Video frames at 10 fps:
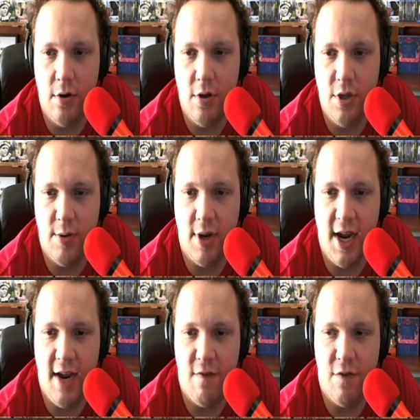You want
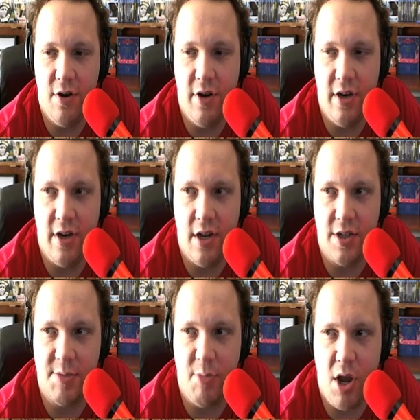every detail
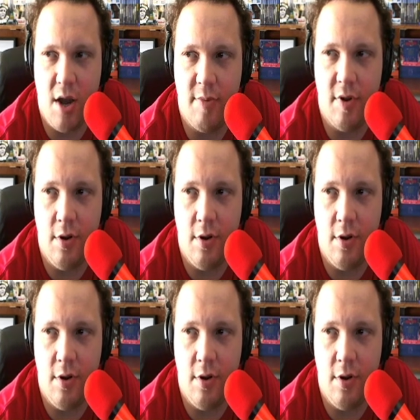to pop.